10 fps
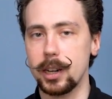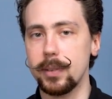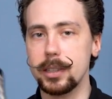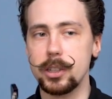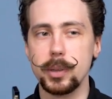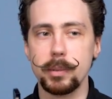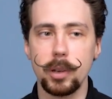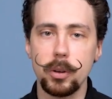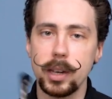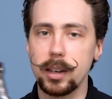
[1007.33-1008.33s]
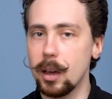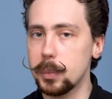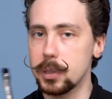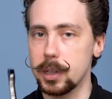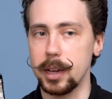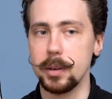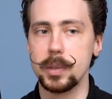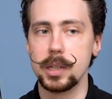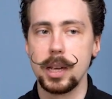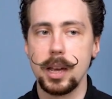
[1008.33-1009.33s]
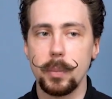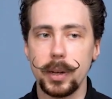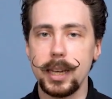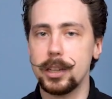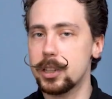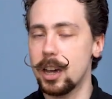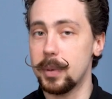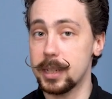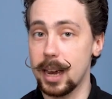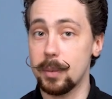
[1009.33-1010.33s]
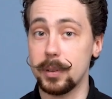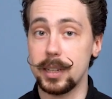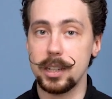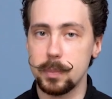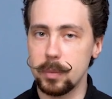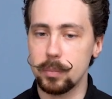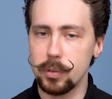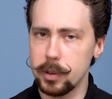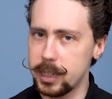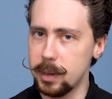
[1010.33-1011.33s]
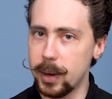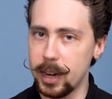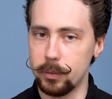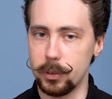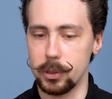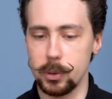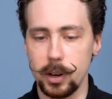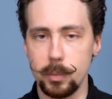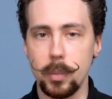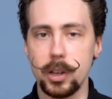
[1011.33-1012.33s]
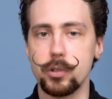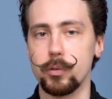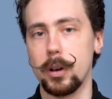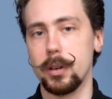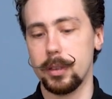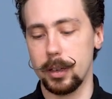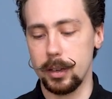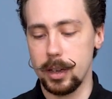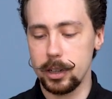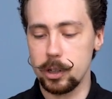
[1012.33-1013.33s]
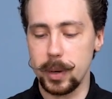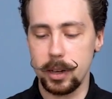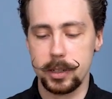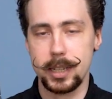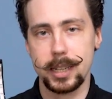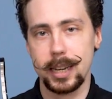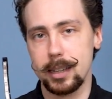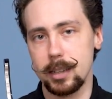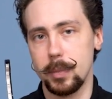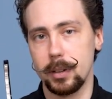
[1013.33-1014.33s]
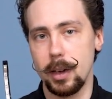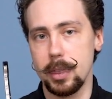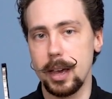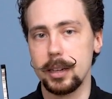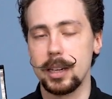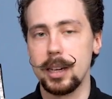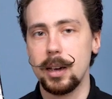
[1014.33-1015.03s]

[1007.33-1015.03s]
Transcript: And I've had to do it only a couple times, but each time it's happened, it's been pretty painful. So I'd much rather just be able to disconnect something like that.